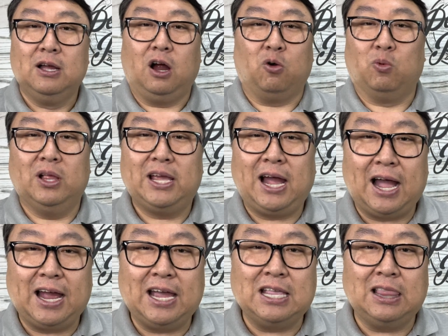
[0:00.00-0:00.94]
a really
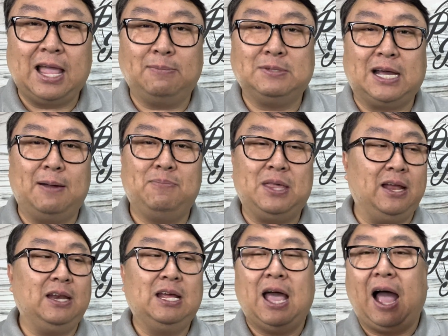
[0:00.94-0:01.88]
high-end laptop,
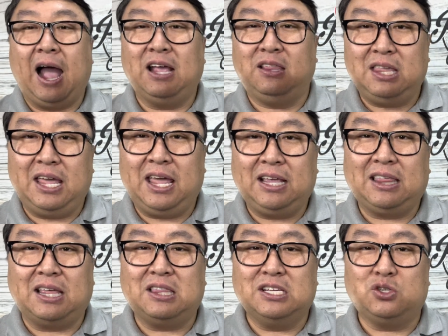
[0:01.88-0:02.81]
then I think
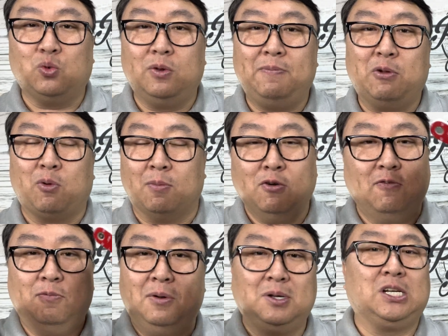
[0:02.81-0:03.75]
that this would be
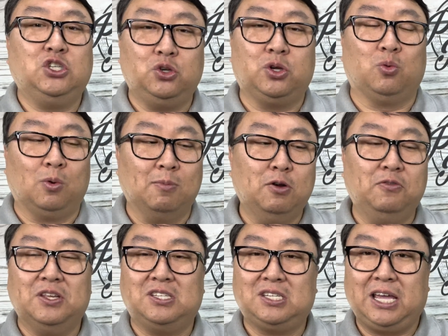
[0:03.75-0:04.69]
removable because you could remove
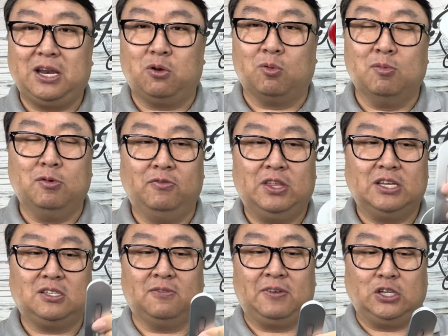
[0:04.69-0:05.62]
the skin and remove
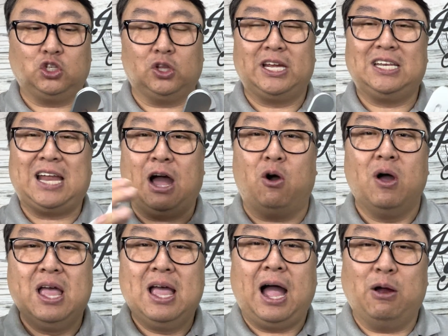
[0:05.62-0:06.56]
this eventually. Now,
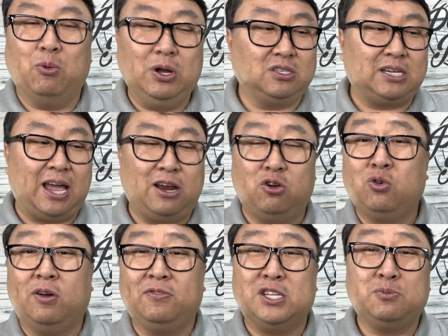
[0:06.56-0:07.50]
I will say, I don't
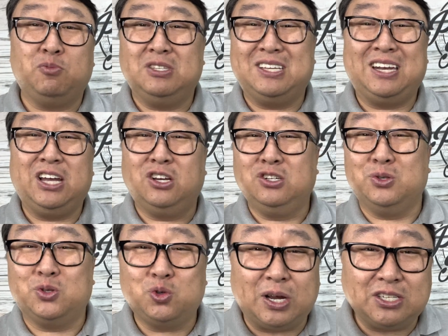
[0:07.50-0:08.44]
know if this puts any undue
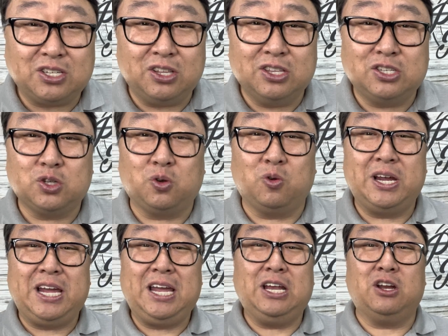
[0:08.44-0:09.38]
stress on the
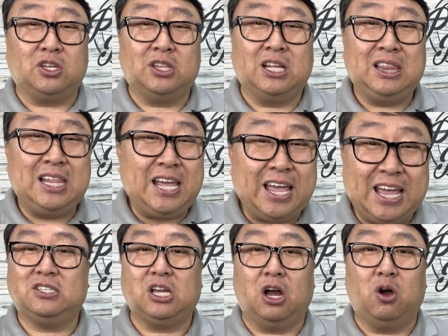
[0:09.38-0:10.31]
screen, on the
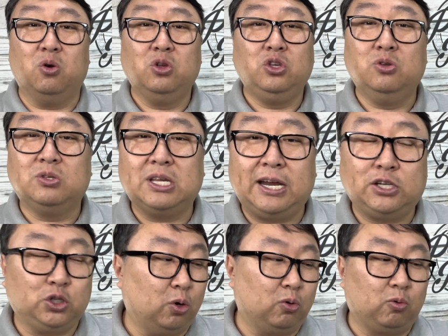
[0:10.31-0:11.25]
lid, so use it
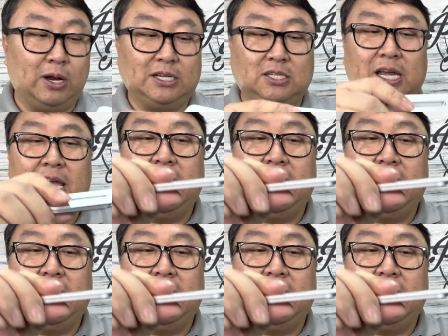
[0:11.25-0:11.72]
at your own risk.